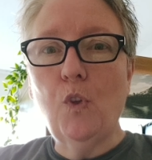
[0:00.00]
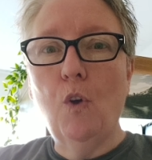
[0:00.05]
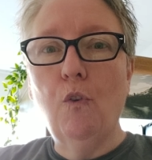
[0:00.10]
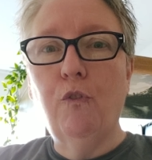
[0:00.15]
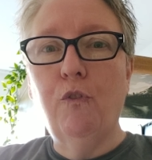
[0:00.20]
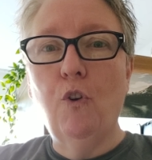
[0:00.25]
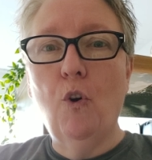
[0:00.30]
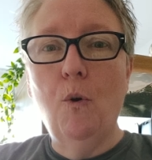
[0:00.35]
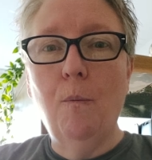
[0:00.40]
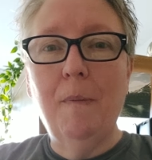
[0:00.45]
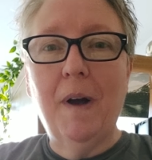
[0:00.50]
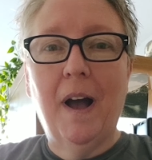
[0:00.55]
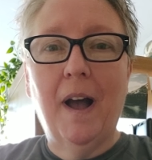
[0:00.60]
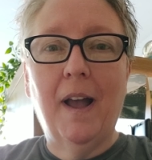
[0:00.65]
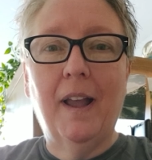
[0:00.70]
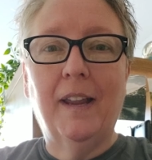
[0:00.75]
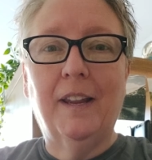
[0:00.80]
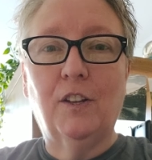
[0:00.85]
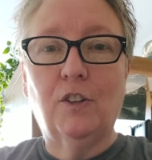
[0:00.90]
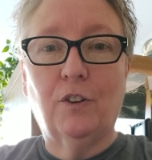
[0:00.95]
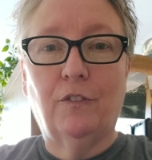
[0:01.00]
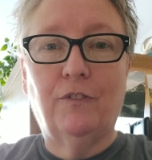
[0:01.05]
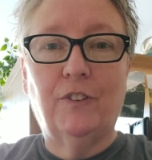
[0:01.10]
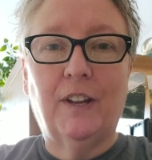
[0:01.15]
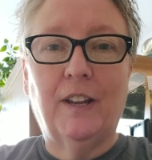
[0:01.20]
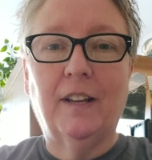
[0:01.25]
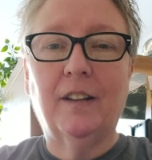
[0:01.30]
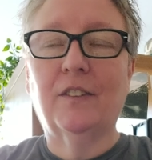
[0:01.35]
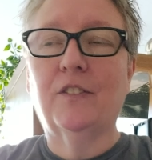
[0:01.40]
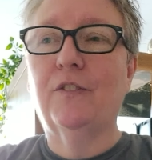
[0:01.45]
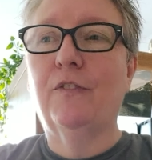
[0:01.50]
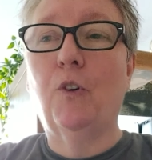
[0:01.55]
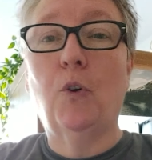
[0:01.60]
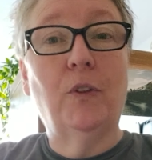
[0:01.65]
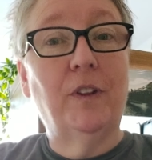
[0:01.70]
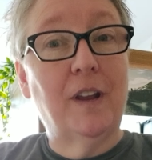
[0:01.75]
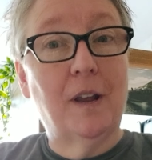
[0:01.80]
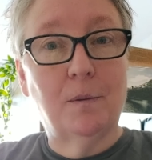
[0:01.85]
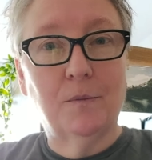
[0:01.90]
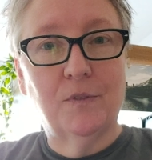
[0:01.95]
for my cufflinks for
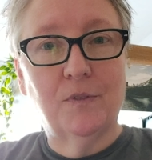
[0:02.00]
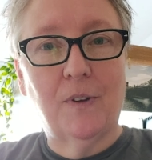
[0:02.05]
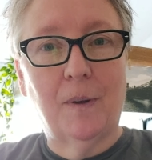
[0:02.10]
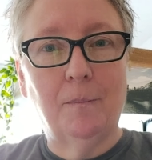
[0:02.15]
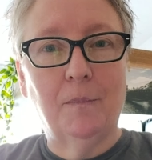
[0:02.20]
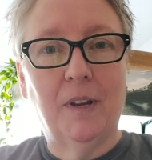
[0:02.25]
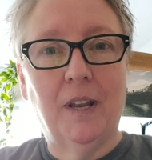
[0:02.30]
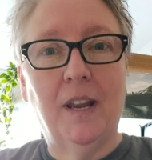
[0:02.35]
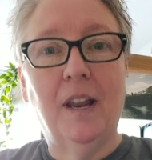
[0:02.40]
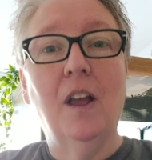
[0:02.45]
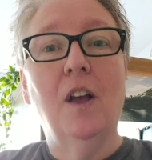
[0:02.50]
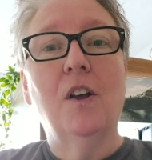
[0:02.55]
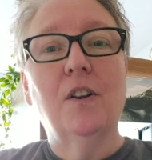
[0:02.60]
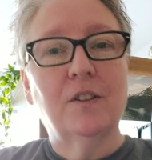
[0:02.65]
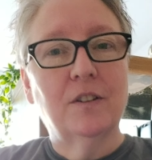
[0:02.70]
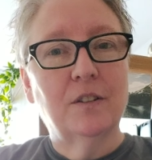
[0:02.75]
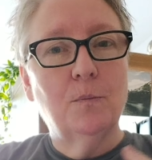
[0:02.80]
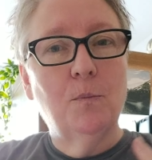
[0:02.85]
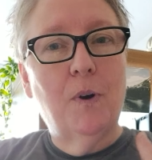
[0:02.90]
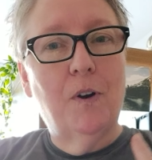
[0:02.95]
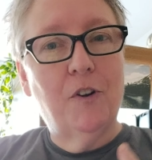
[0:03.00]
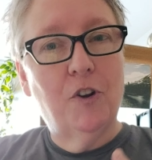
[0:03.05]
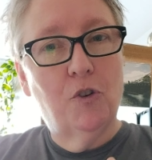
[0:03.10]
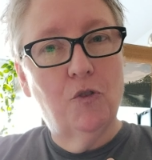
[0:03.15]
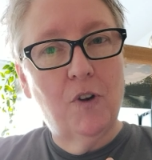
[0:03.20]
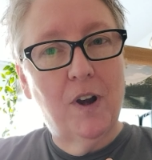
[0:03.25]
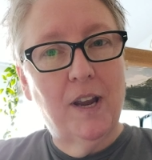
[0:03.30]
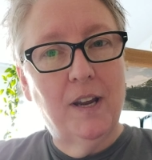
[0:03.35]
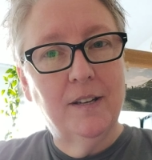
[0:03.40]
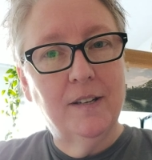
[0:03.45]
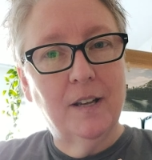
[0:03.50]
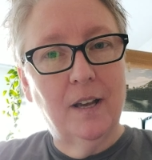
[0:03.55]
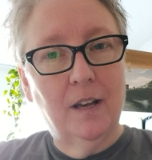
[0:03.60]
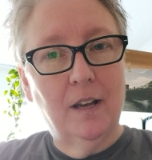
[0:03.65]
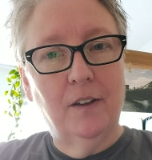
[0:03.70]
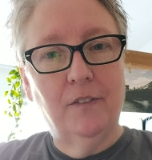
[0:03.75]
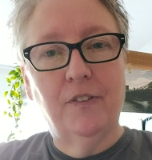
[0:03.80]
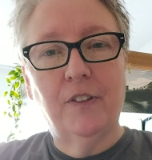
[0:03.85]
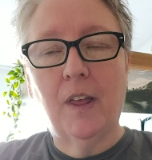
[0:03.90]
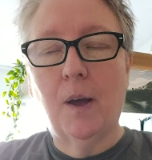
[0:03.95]
the Addams Family, because I'm wearing a grey
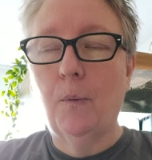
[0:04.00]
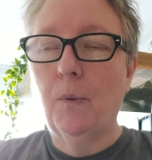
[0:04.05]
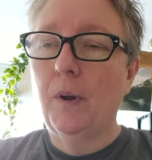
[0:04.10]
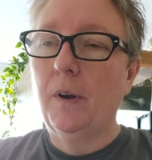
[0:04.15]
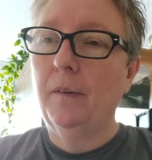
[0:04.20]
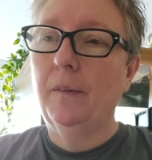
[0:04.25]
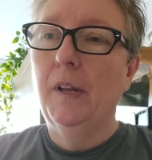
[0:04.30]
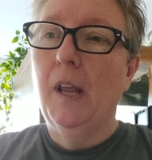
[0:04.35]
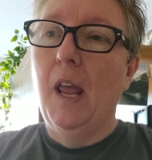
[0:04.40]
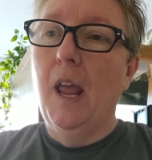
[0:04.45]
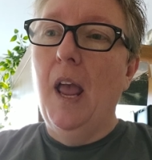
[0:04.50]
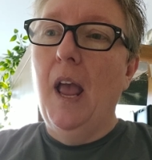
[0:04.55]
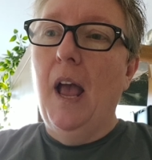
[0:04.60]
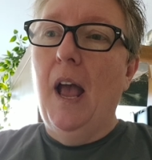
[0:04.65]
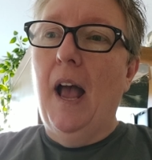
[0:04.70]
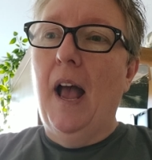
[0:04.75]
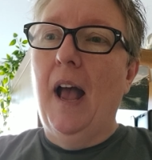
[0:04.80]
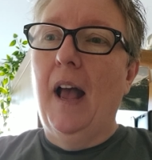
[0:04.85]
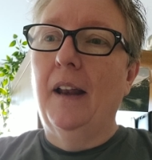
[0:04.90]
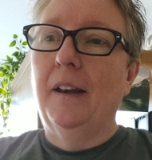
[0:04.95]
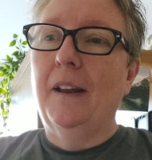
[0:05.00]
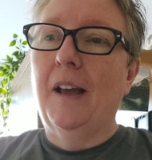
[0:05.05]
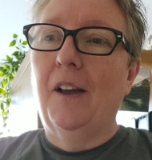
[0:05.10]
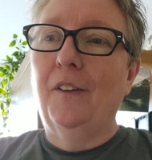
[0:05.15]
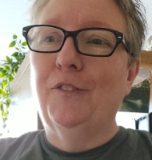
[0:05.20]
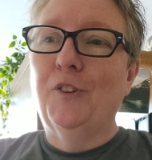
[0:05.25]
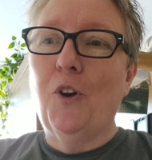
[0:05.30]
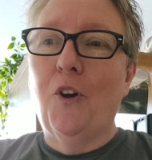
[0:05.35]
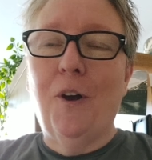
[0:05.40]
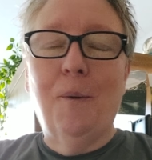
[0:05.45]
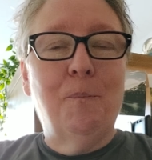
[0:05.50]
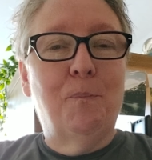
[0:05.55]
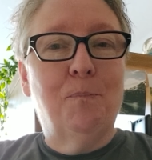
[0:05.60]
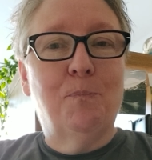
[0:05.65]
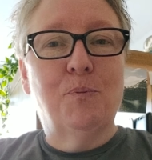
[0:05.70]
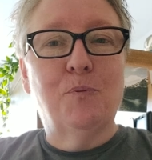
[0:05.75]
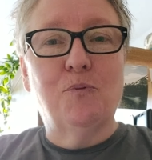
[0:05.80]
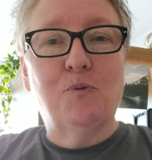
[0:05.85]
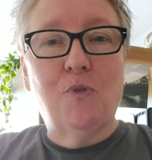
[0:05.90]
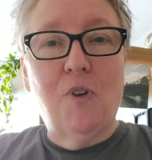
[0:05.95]
tie for that one. And I've got a
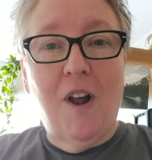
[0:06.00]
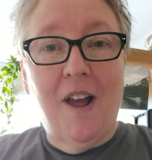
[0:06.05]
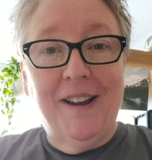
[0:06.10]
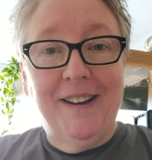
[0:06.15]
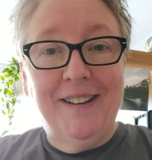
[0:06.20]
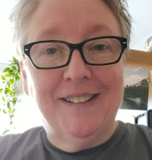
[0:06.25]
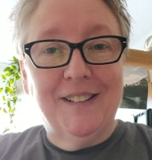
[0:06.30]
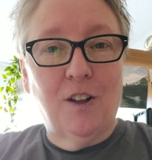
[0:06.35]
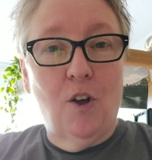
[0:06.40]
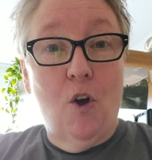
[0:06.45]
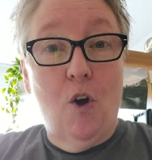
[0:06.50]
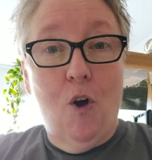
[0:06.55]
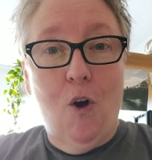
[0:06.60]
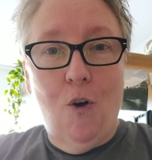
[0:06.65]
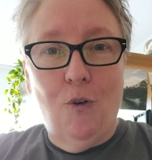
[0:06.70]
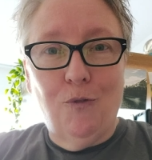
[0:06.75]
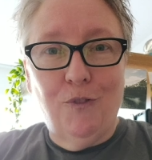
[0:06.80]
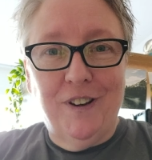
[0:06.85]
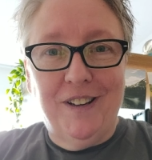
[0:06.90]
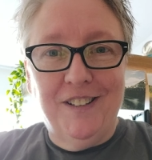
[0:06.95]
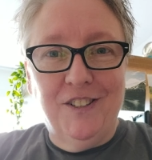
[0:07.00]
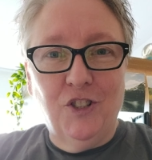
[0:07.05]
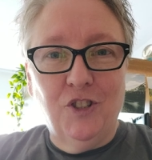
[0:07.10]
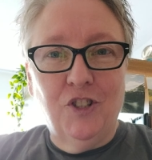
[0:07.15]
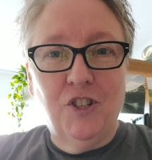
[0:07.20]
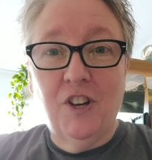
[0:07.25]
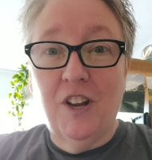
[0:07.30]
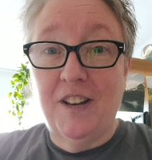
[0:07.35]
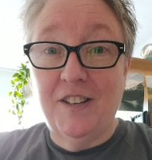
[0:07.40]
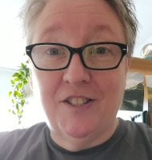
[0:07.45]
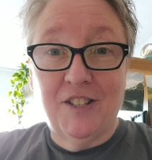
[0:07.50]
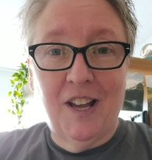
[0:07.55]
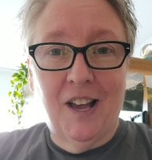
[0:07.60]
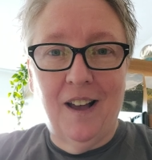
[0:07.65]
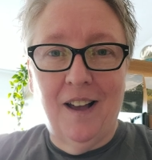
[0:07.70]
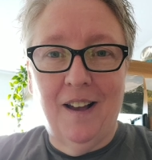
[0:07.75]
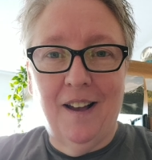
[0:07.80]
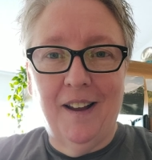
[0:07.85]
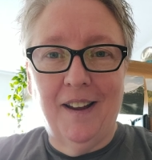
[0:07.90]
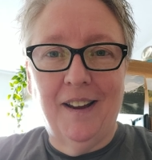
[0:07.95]
bright orange
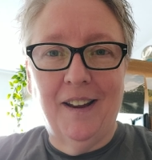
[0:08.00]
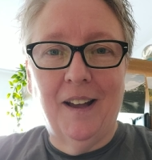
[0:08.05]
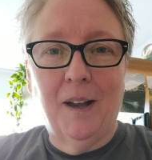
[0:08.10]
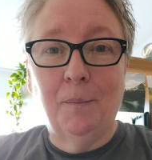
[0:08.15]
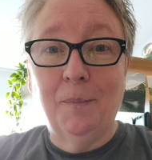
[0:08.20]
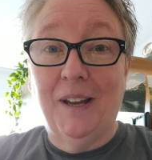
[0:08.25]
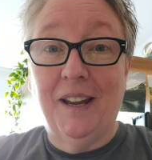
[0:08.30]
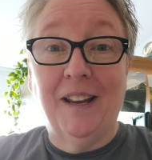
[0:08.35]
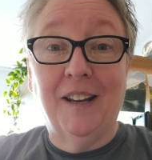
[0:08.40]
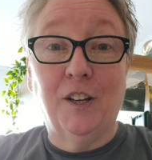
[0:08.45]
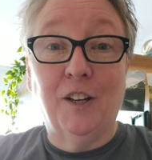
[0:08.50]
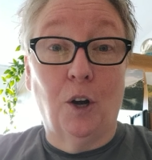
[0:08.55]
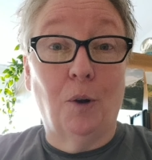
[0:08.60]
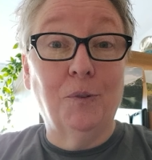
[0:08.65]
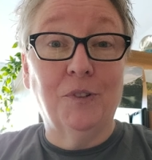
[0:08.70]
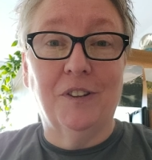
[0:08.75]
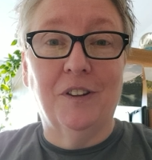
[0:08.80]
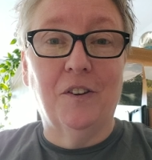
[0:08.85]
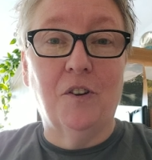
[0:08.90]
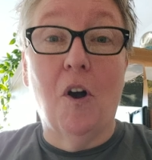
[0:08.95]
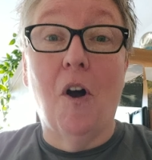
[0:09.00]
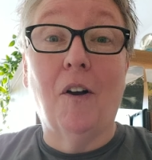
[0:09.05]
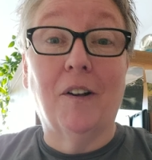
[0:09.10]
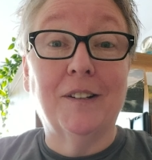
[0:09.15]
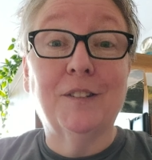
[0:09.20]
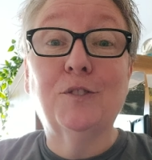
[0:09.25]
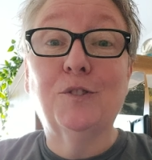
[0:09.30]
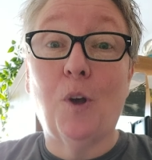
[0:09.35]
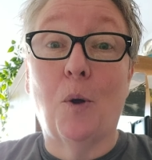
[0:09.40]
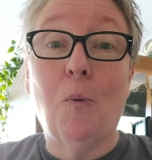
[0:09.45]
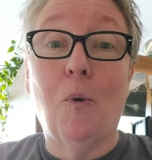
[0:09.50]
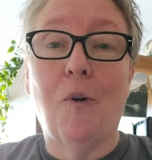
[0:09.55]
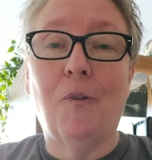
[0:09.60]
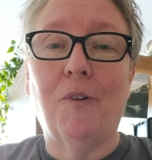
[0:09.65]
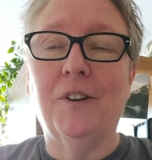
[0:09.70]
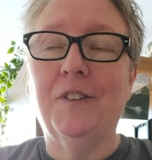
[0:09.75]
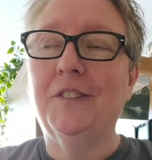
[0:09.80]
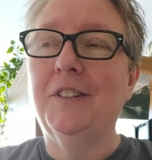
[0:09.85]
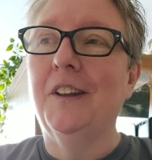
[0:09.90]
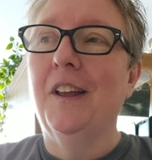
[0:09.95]
tie. I mean, it glows in the dark, so
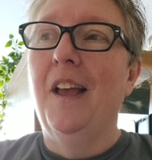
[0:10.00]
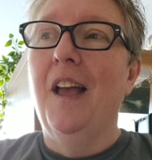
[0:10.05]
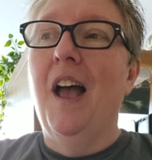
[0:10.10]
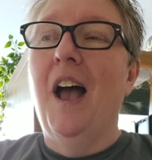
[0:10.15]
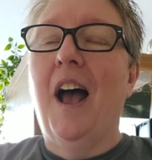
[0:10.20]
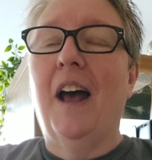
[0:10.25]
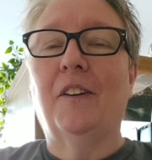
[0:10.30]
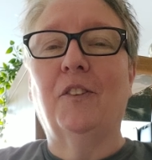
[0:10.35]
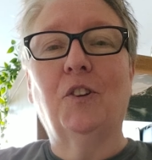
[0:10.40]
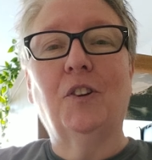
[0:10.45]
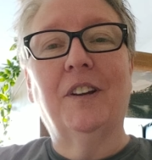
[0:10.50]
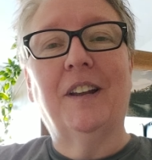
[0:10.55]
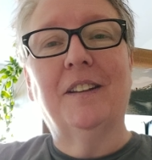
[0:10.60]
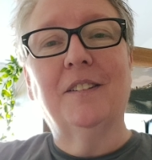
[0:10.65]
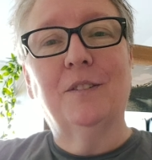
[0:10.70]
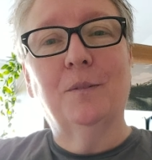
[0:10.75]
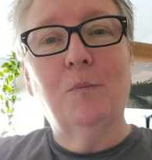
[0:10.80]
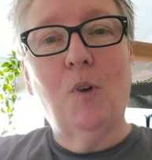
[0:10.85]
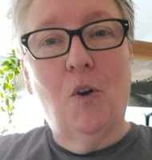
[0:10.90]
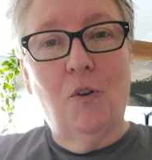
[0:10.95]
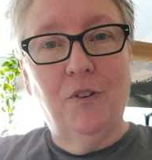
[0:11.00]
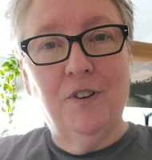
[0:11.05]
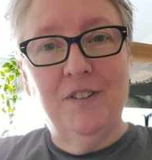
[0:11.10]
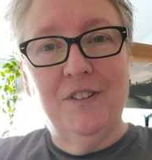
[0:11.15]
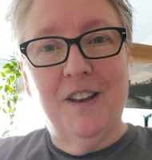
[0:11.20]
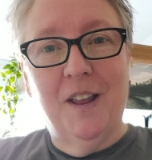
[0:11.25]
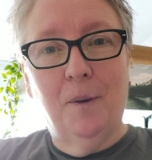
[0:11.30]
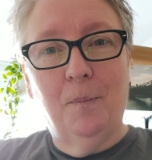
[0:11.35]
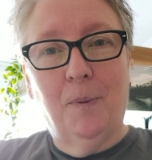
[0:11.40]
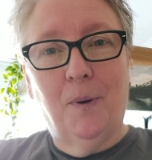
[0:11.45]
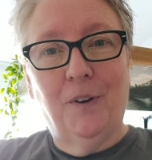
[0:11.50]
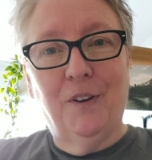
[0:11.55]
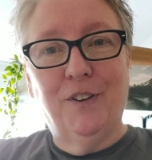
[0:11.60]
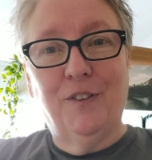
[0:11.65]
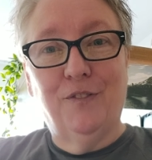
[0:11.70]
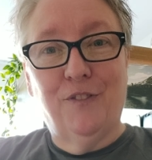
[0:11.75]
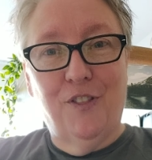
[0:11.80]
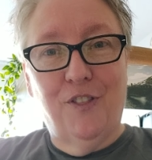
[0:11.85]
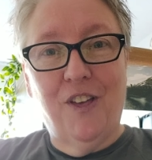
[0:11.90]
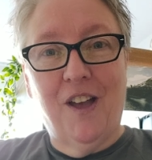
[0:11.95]
orange. And I've got to get some orange nail
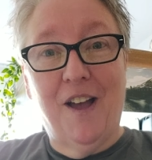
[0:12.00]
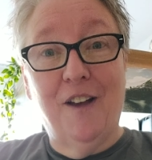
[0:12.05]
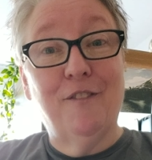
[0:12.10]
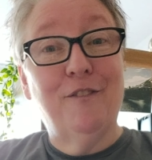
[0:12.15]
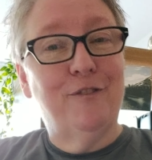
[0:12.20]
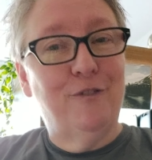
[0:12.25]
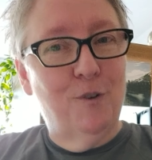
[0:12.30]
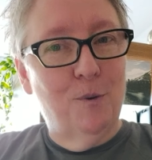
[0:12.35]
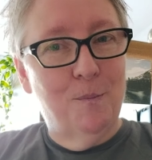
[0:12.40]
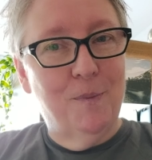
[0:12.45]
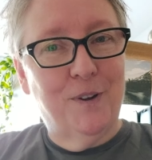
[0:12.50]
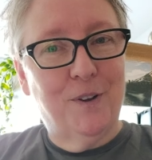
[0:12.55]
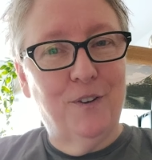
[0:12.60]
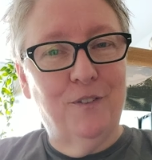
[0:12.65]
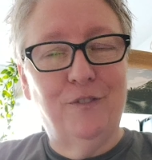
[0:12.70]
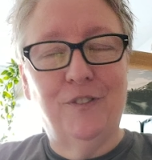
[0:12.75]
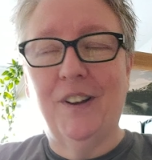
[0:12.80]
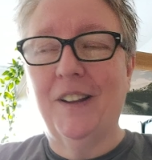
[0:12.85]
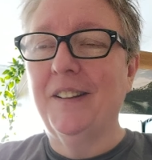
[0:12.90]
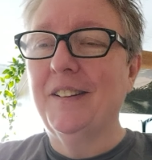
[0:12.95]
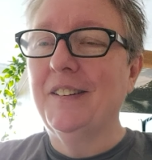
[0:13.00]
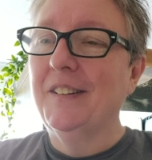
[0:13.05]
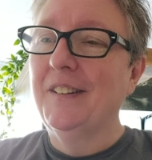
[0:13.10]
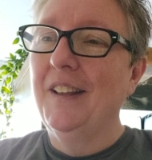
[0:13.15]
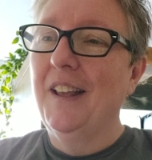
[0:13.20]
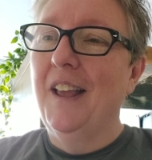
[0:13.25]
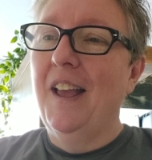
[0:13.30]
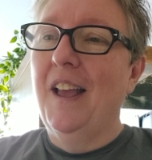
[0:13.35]
polish for that for my cufflinks.